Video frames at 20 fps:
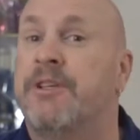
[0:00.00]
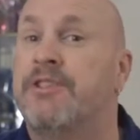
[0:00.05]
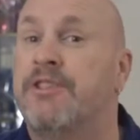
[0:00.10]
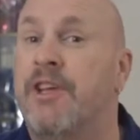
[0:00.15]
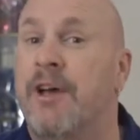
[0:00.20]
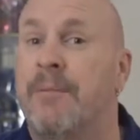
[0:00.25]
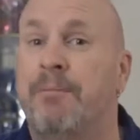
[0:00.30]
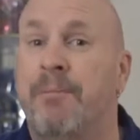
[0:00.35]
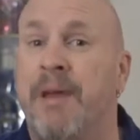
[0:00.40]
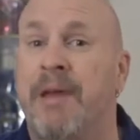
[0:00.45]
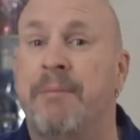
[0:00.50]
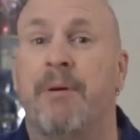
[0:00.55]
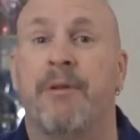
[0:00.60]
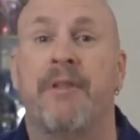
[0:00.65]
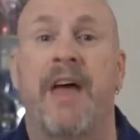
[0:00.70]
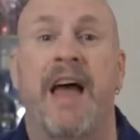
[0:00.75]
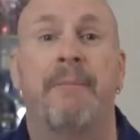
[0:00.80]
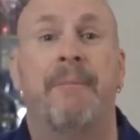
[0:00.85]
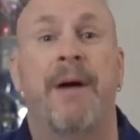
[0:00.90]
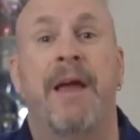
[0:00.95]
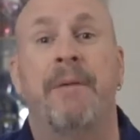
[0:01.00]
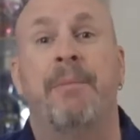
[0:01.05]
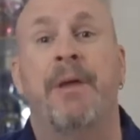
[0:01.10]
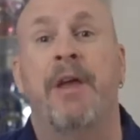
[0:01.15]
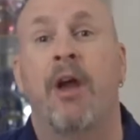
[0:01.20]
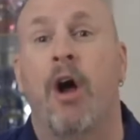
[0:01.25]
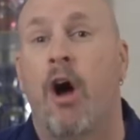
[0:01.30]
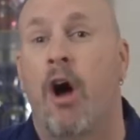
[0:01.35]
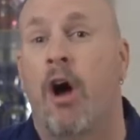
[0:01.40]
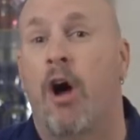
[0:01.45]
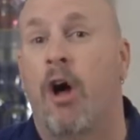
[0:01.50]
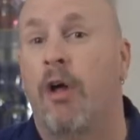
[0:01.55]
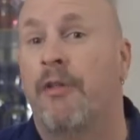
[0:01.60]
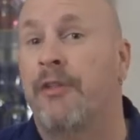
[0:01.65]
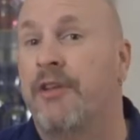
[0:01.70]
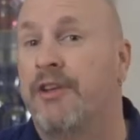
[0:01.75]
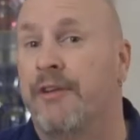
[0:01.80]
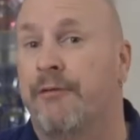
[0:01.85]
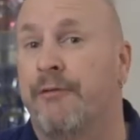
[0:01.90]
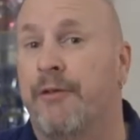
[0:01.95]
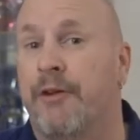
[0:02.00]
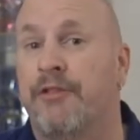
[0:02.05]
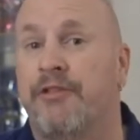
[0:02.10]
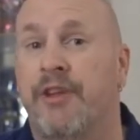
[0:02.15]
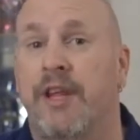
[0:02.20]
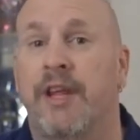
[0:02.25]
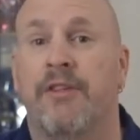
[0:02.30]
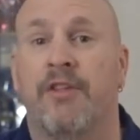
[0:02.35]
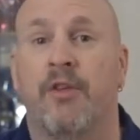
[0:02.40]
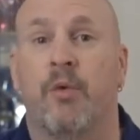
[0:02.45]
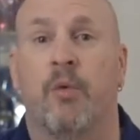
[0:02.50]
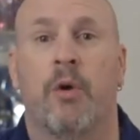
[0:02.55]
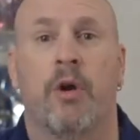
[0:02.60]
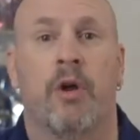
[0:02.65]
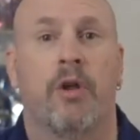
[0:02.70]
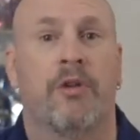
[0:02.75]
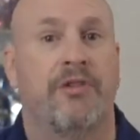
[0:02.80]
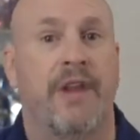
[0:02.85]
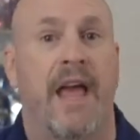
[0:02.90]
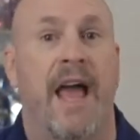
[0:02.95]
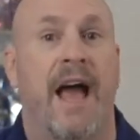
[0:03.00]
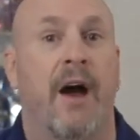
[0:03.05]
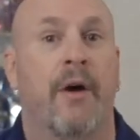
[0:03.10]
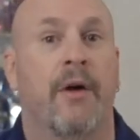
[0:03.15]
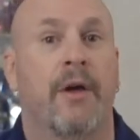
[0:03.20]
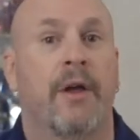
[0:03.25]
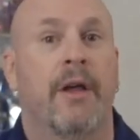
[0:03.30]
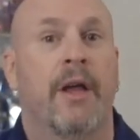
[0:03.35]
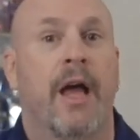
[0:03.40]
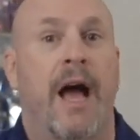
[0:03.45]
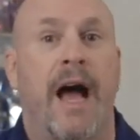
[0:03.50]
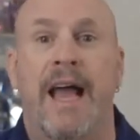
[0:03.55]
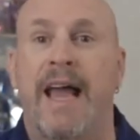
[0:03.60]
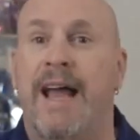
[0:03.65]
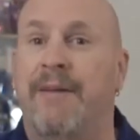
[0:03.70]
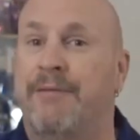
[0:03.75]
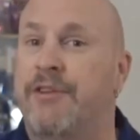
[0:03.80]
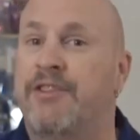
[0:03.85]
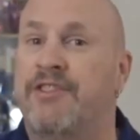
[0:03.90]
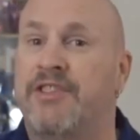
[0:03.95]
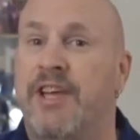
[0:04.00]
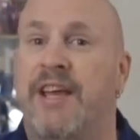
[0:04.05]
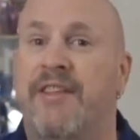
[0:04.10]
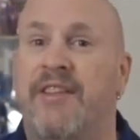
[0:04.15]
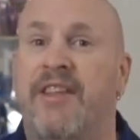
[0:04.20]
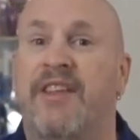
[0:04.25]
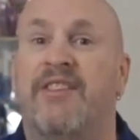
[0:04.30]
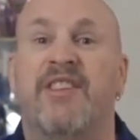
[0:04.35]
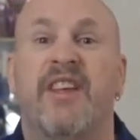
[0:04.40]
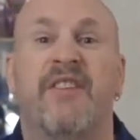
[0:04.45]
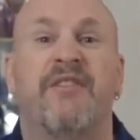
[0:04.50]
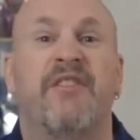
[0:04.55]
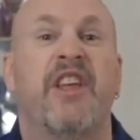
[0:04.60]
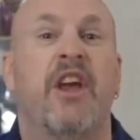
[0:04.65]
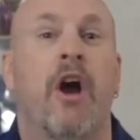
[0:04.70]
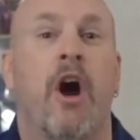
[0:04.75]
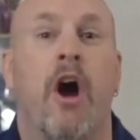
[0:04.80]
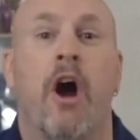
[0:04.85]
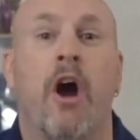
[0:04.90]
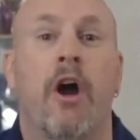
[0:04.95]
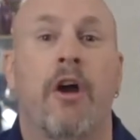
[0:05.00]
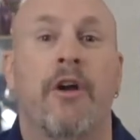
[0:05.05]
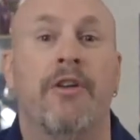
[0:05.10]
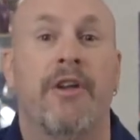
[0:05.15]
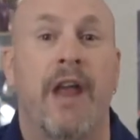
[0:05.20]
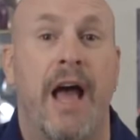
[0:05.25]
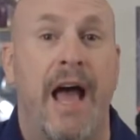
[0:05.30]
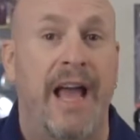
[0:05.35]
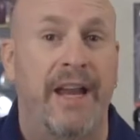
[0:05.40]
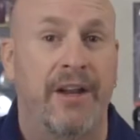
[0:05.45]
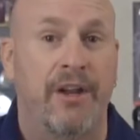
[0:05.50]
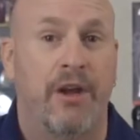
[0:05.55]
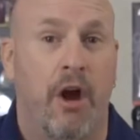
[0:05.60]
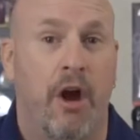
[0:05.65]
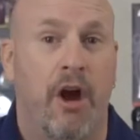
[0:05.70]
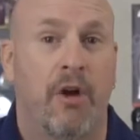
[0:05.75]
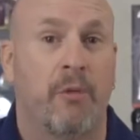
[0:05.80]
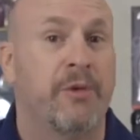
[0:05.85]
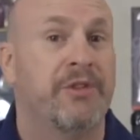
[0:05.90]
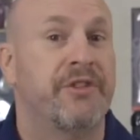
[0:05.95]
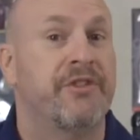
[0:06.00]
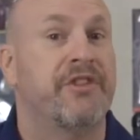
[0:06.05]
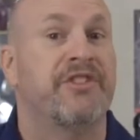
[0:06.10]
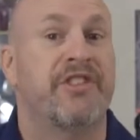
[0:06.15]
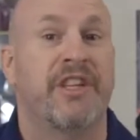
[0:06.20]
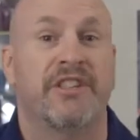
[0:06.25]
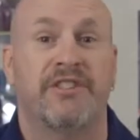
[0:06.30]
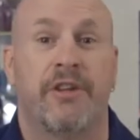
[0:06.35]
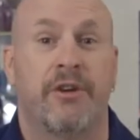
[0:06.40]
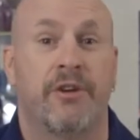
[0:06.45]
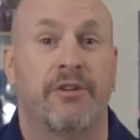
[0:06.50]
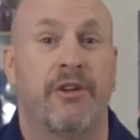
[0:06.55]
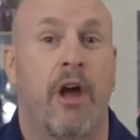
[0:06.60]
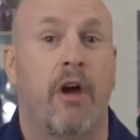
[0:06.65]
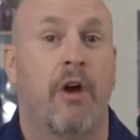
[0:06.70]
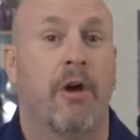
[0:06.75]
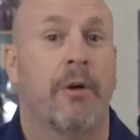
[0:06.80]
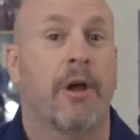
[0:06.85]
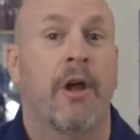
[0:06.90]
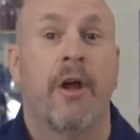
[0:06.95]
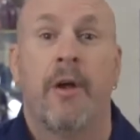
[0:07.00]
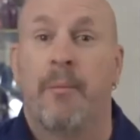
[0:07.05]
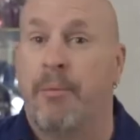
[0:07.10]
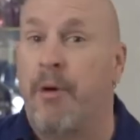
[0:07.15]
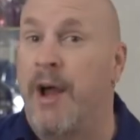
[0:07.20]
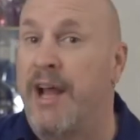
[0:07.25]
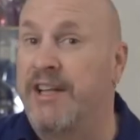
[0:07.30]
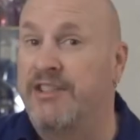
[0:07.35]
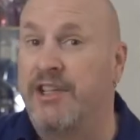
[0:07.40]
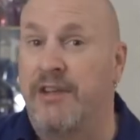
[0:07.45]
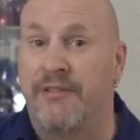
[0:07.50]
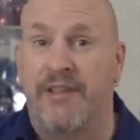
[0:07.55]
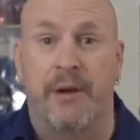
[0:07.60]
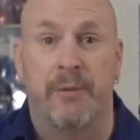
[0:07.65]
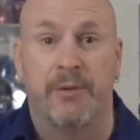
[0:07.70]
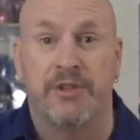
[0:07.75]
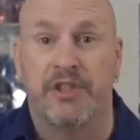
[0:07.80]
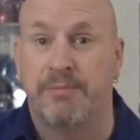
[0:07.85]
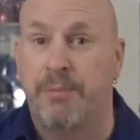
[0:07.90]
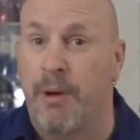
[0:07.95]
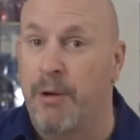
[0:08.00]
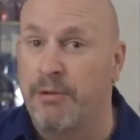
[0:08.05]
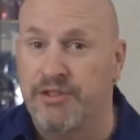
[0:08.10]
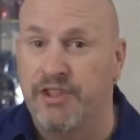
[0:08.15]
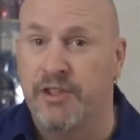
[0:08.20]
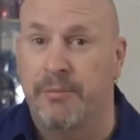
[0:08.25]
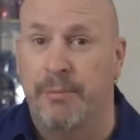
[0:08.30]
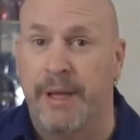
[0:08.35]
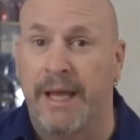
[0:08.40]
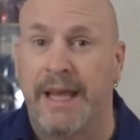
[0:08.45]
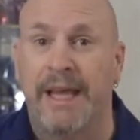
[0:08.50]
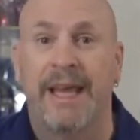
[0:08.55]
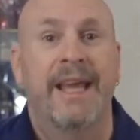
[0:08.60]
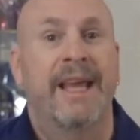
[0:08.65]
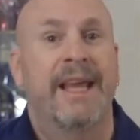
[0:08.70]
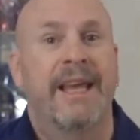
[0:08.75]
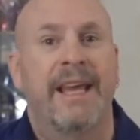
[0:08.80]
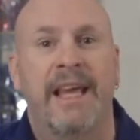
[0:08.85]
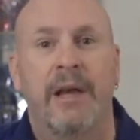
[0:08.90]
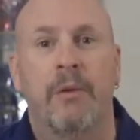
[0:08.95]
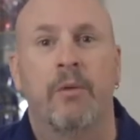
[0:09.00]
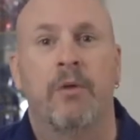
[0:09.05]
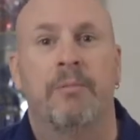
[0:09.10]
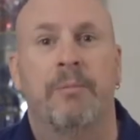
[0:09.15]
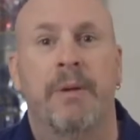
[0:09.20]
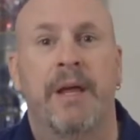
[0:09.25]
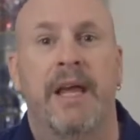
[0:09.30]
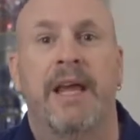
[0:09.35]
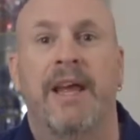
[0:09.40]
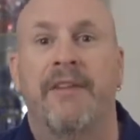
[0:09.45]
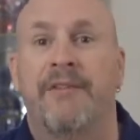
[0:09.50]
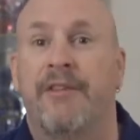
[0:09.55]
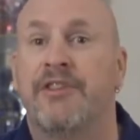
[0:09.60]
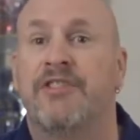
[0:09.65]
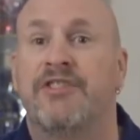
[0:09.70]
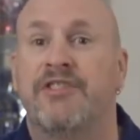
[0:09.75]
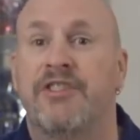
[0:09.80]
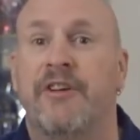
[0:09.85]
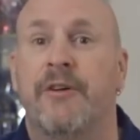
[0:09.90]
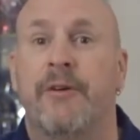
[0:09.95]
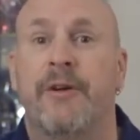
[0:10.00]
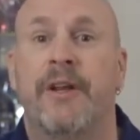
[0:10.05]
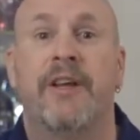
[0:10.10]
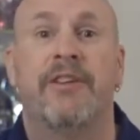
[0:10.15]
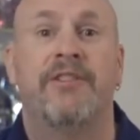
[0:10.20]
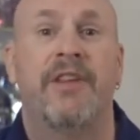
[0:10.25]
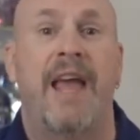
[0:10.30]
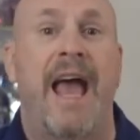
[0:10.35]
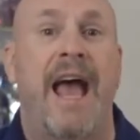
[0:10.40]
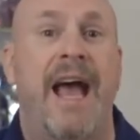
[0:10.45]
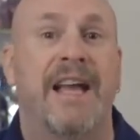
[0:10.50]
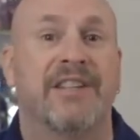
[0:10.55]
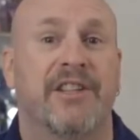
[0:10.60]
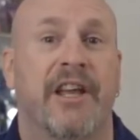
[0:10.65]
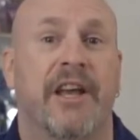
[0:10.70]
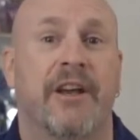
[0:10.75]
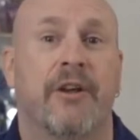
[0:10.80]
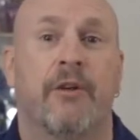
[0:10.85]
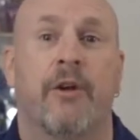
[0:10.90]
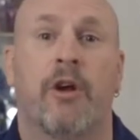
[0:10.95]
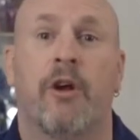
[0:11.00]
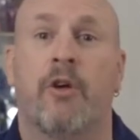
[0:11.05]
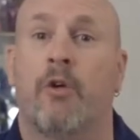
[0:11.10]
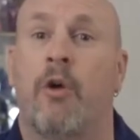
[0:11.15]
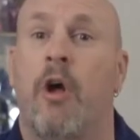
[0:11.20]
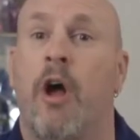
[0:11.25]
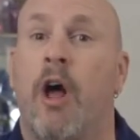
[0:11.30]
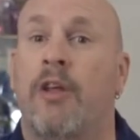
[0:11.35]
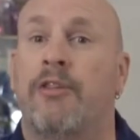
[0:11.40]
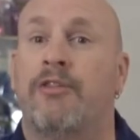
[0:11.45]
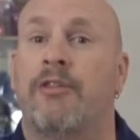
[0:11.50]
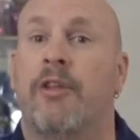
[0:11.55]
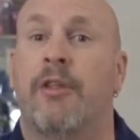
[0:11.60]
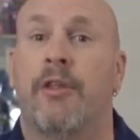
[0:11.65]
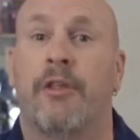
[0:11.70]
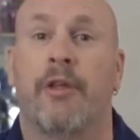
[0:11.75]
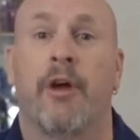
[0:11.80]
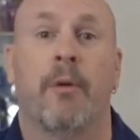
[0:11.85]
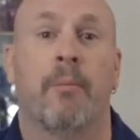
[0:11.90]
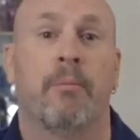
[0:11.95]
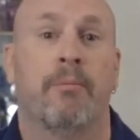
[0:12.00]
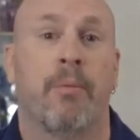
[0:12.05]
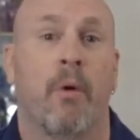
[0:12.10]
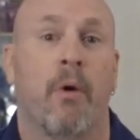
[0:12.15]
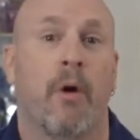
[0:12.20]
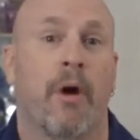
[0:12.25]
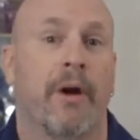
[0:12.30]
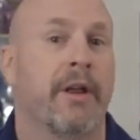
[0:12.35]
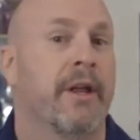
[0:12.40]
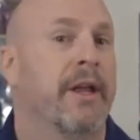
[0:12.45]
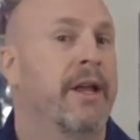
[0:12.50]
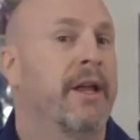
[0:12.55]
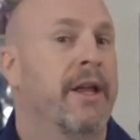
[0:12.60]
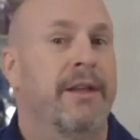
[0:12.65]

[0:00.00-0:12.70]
to some people that might be all the difference in the world. Now, I have to say this, if the R9 card was at the $600 price level that it was supposed to be, it would be the serious ass kicker across the board.